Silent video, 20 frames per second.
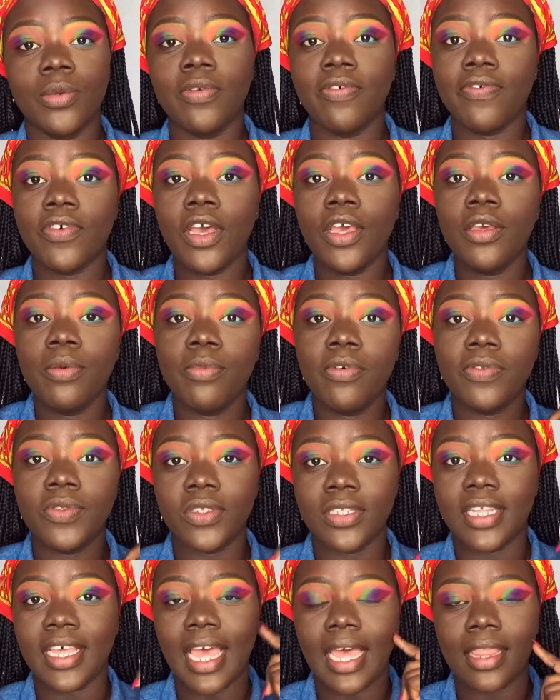before you move to
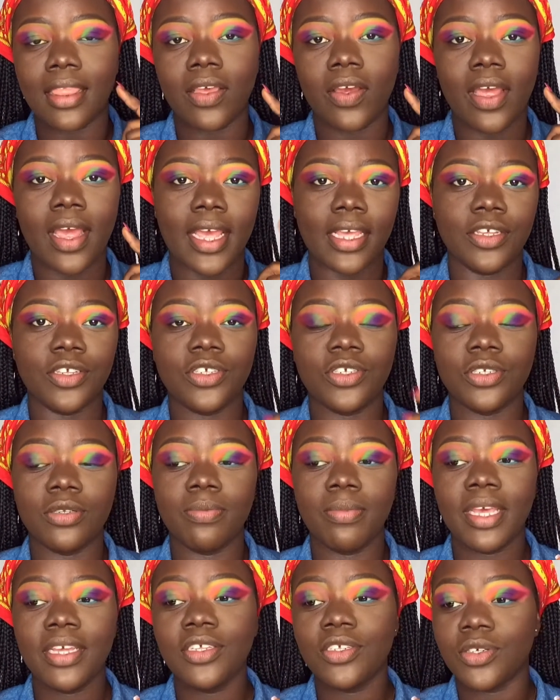the under eye, you should
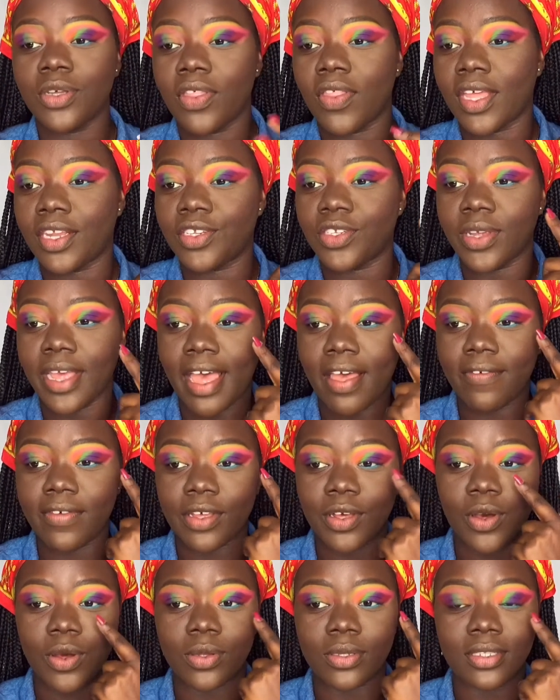make sure that you have a
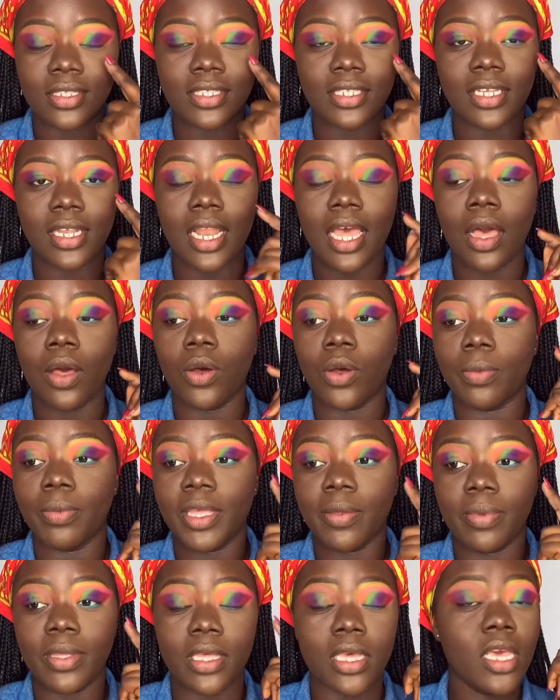concealer, or
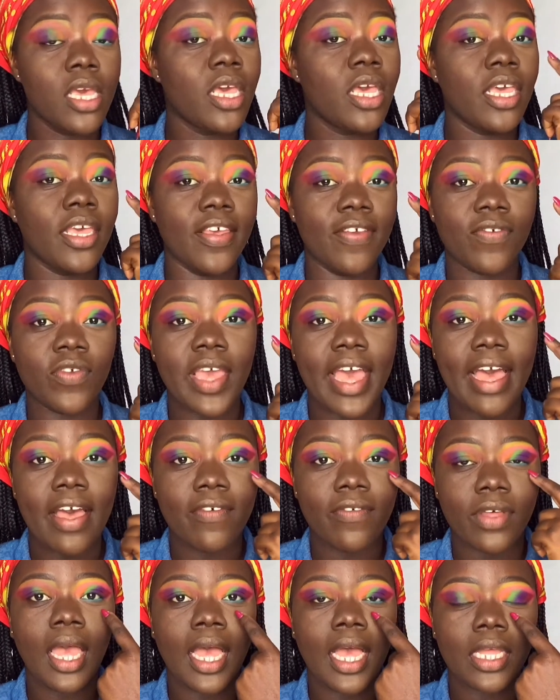maybe if you
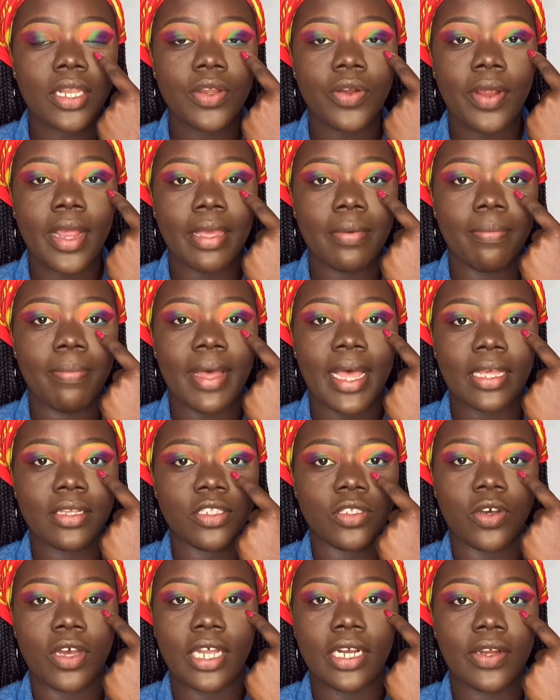have under eye bags
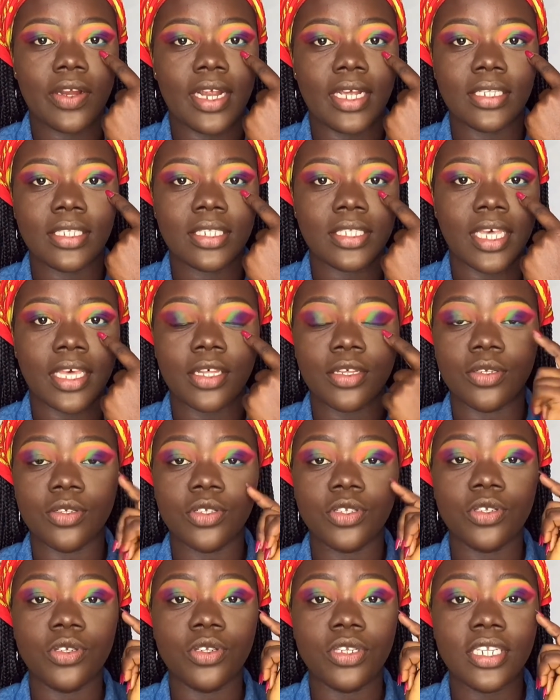or under eye
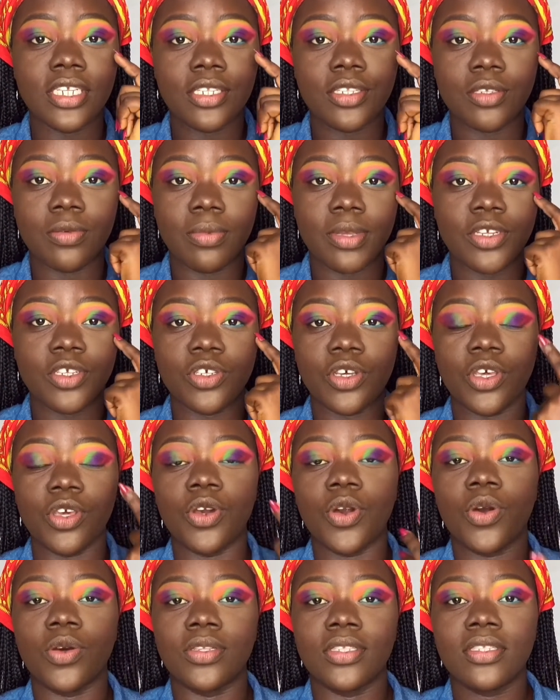circles, you need to make sure you
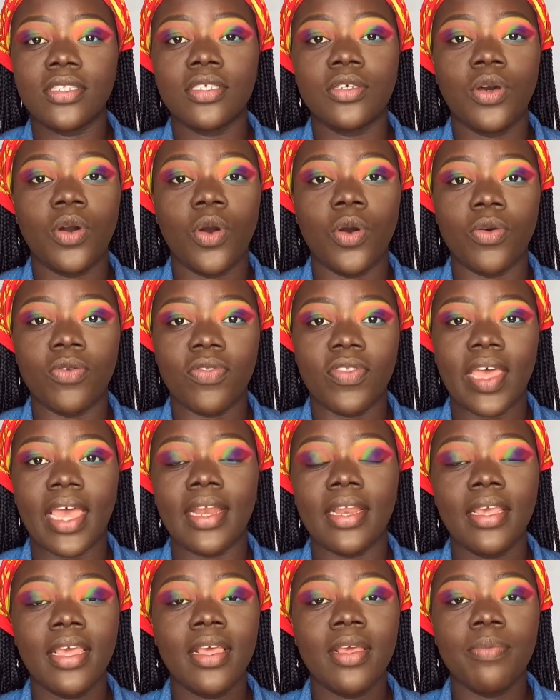conceal all that
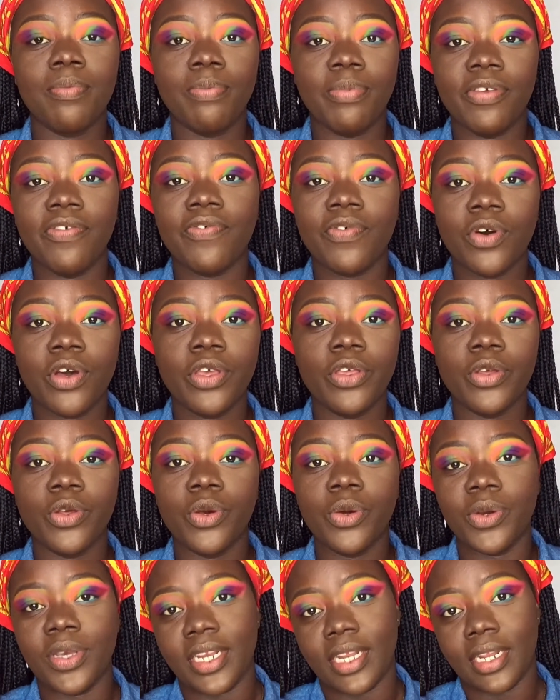before you
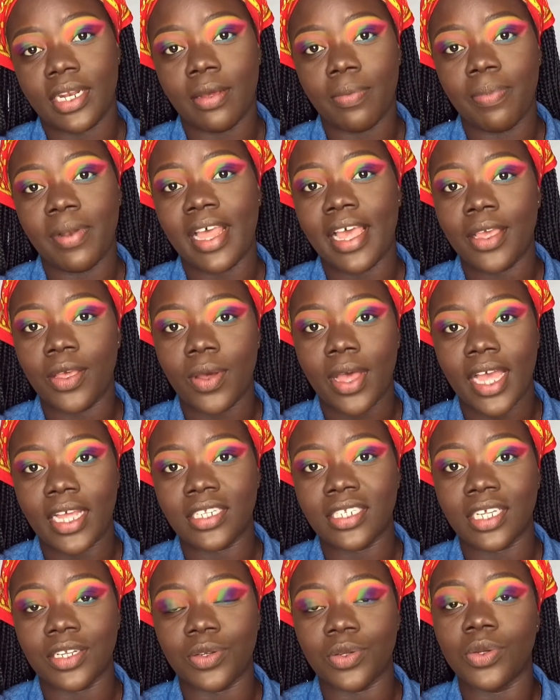go in and apply your
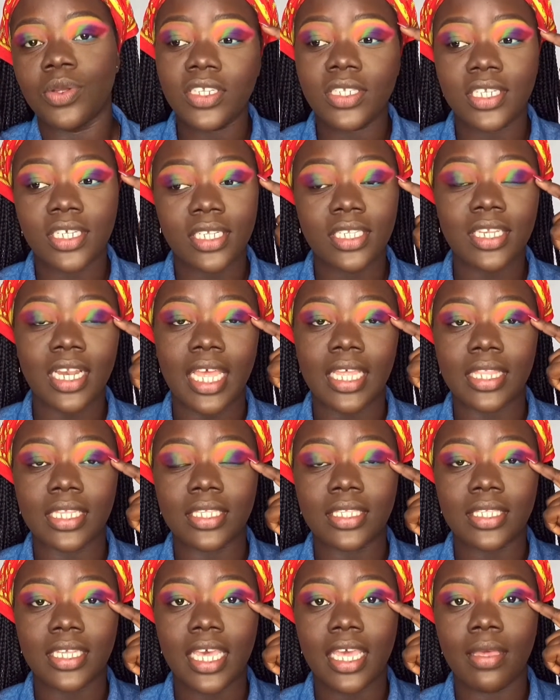eyeshadow. Just like the
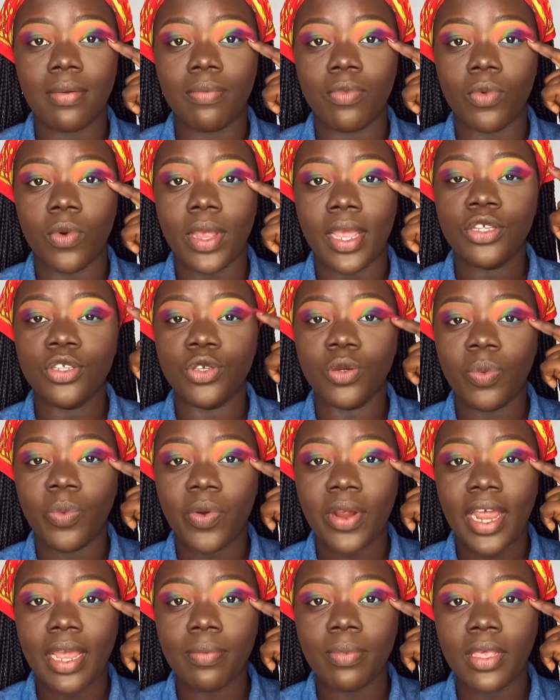same way you
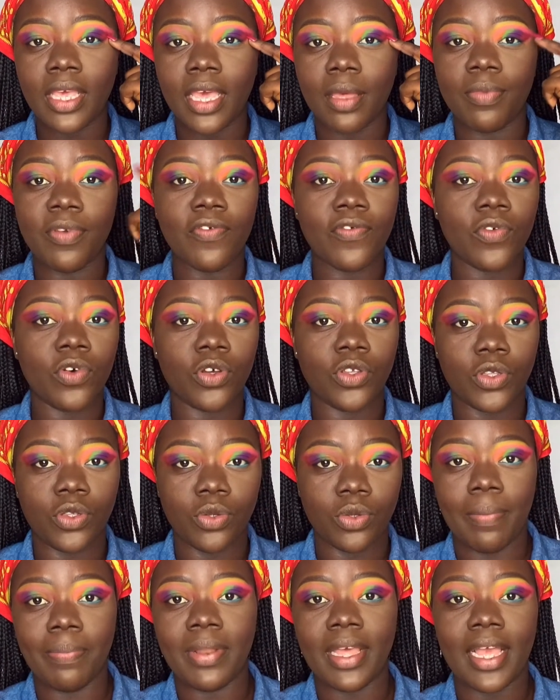prime here before you
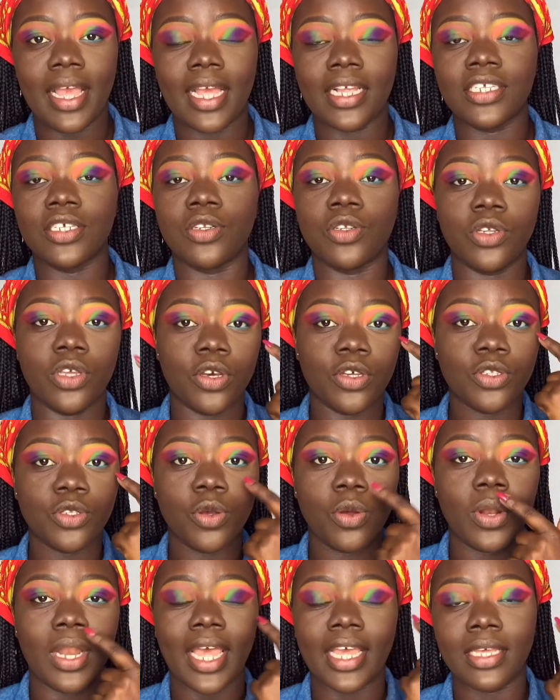apply eyeshadow, you
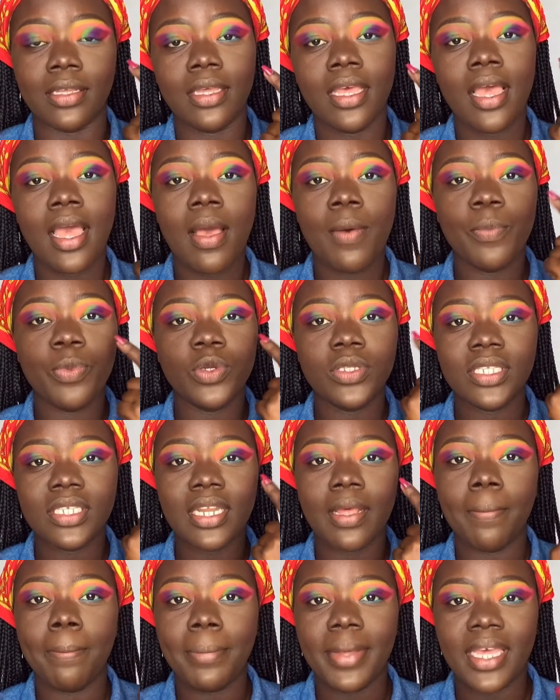also like putting
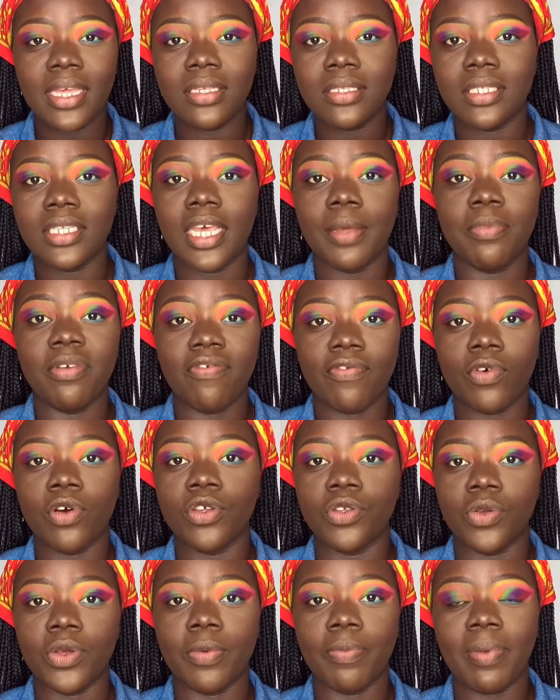a base there before
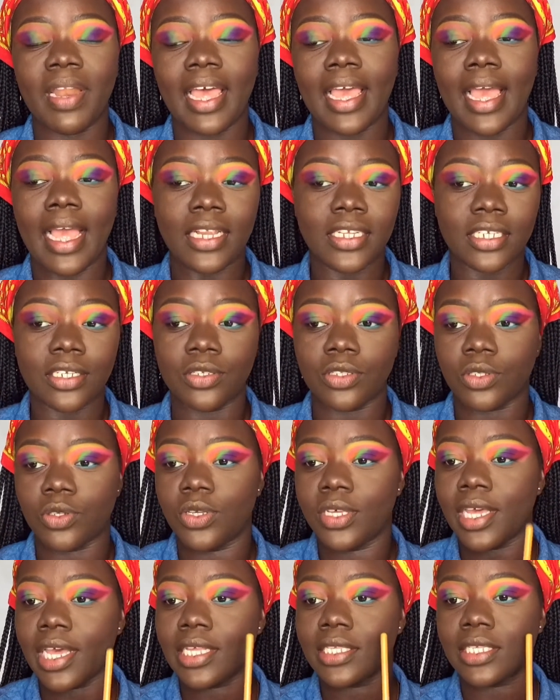you apply eyeshadow. So you
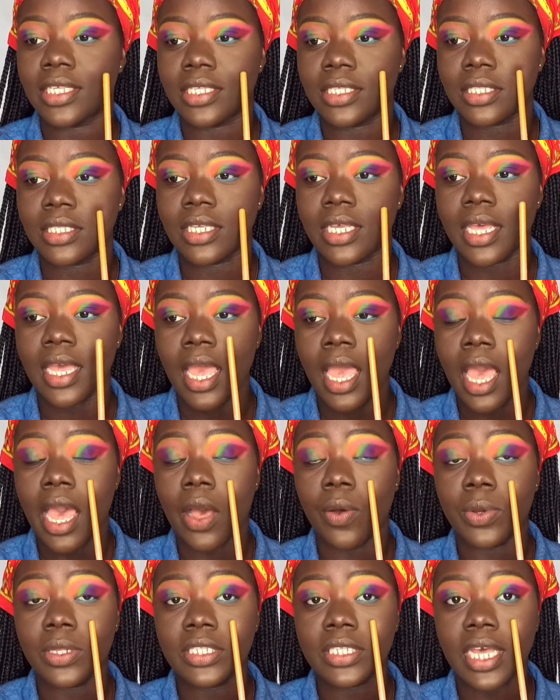guys can see I
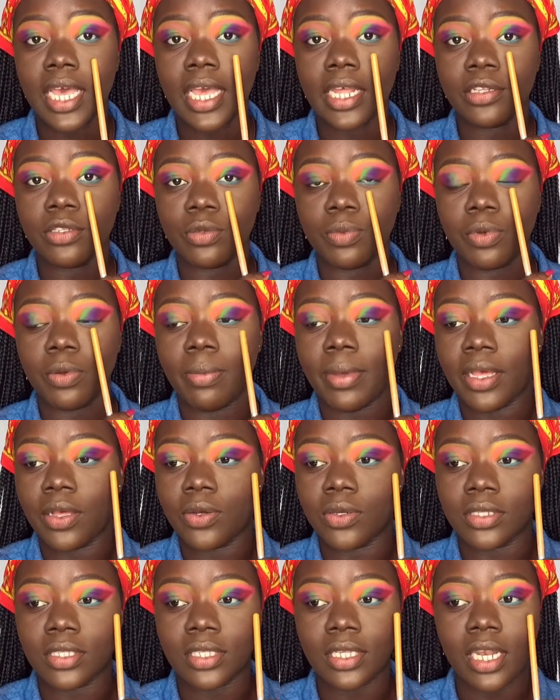went ahead to put my
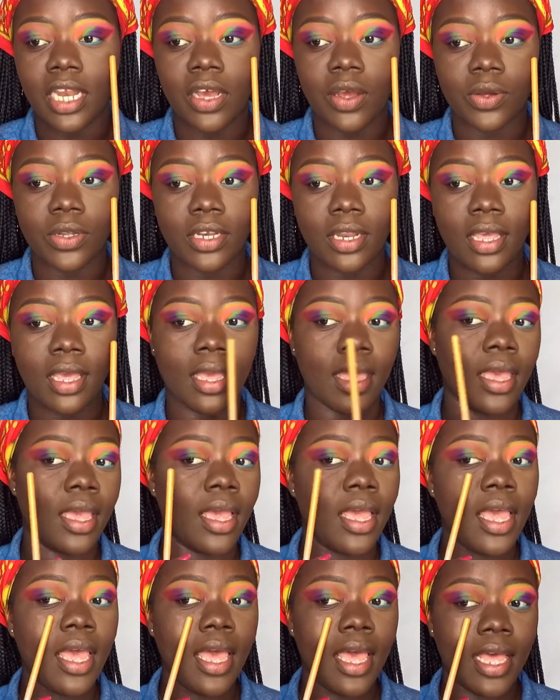concealer on here,
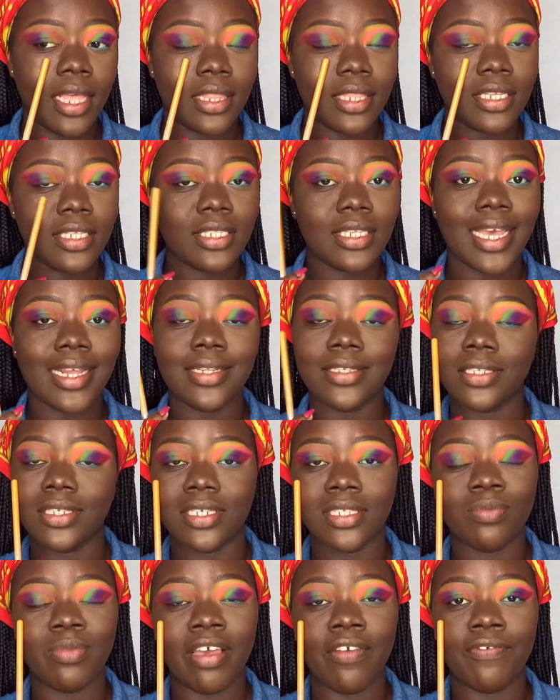and this side is
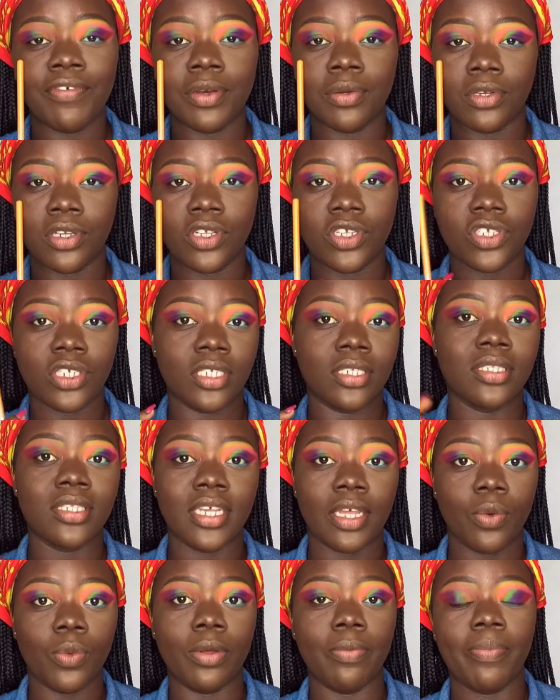just my foundation
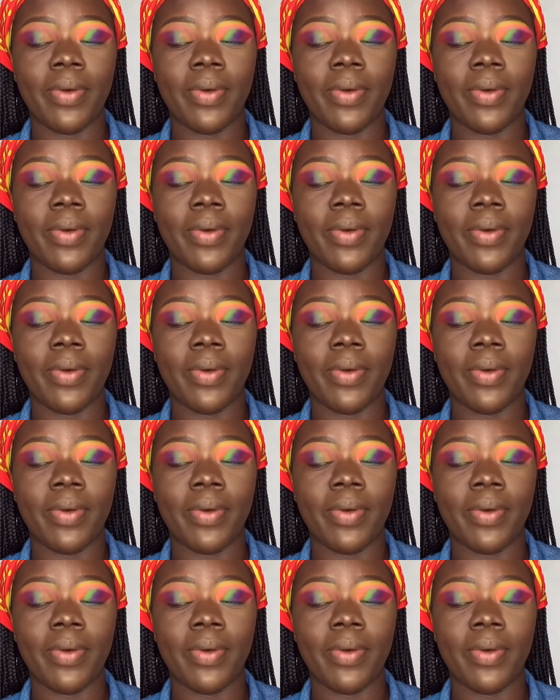set with